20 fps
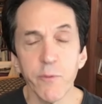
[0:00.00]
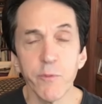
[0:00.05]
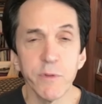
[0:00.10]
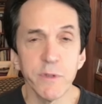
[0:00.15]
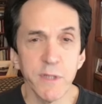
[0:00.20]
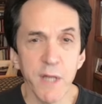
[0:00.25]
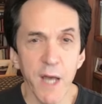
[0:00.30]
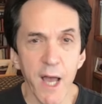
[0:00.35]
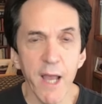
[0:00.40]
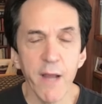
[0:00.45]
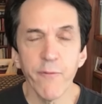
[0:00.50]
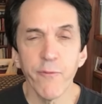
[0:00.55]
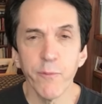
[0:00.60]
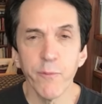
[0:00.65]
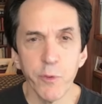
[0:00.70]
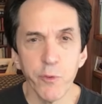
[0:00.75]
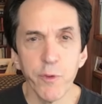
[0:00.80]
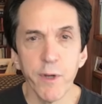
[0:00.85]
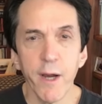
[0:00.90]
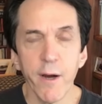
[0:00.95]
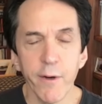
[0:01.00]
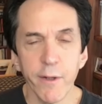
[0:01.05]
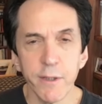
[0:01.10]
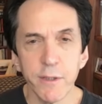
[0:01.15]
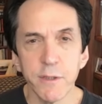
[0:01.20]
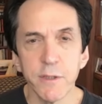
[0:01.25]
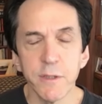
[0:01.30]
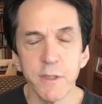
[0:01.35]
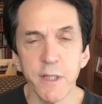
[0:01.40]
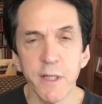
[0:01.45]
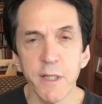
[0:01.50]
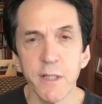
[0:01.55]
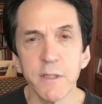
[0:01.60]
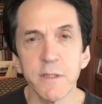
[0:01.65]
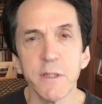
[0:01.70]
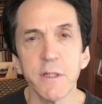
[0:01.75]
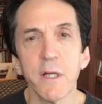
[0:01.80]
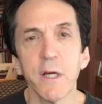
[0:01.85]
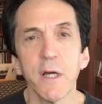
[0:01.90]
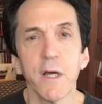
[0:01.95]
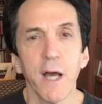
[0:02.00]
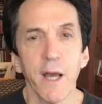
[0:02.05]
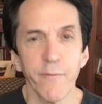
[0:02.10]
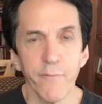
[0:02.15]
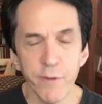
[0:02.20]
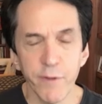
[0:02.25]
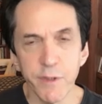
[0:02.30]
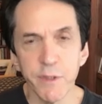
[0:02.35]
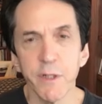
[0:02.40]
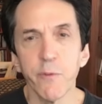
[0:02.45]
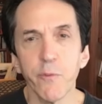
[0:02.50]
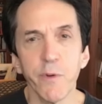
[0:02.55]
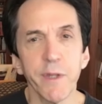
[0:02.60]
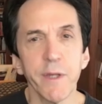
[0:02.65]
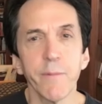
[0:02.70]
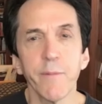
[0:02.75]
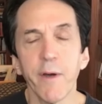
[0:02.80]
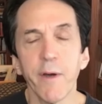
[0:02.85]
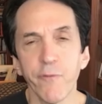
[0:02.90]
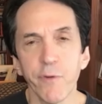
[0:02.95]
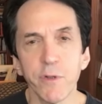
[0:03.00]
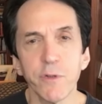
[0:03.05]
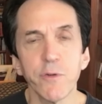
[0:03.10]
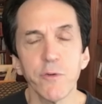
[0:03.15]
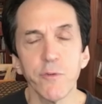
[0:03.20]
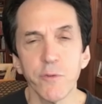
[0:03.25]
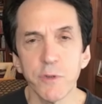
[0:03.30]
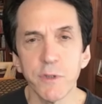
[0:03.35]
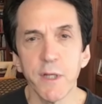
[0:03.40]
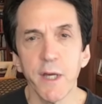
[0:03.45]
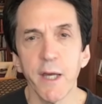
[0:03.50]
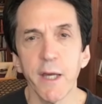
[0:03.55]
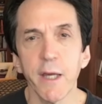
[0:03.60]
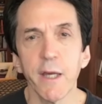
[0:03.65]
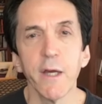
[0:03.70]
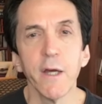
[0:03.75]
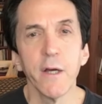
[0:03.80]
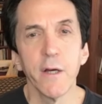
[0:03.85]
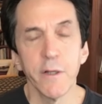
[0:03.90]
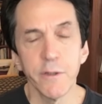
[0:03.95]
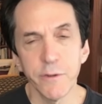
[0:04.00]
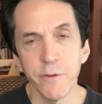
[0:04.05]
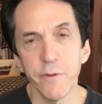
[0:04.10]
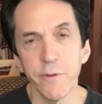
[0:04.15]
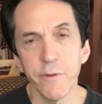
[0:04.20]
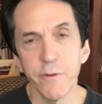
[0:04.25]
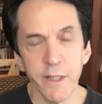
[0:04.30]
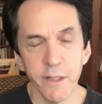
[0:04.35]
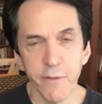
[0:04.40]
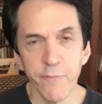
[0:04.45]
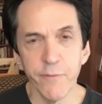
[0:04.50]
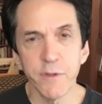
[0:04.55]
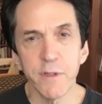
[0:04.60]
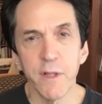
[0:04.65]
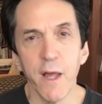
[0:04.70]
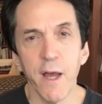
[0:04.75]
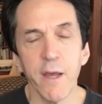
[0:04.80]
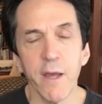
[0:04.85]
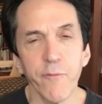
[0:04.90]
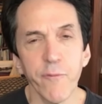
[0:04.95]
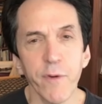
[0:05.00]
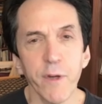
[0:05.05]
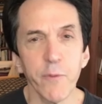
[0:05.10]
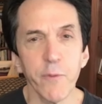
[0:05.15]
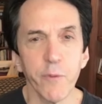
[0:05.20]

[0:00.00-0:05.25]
He was dying from Lou Gehrig's disease, and I visited with him every Tuesday until the end of his life.